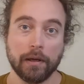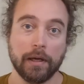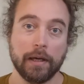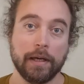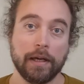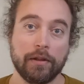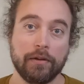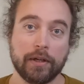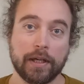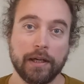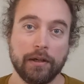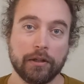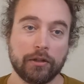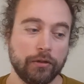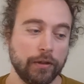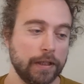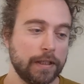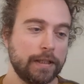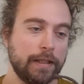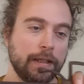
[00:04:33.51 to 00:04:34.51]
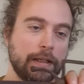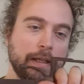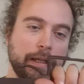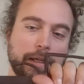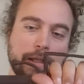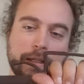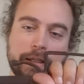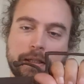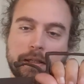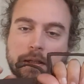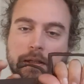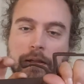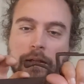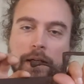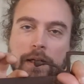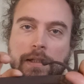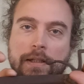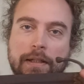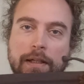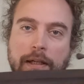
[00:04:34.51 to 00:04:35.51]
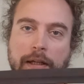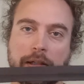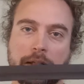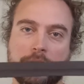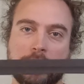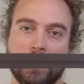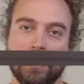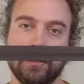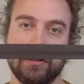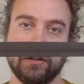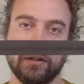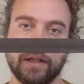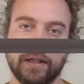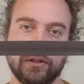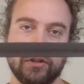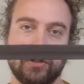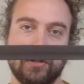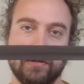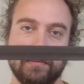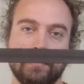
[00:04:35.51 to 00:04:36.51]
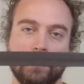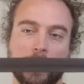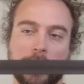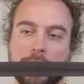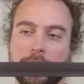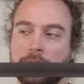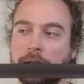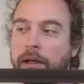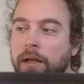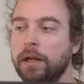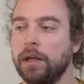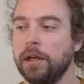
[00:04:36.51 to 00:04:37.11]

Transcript: Another characteristic is that it's a single-edged blade.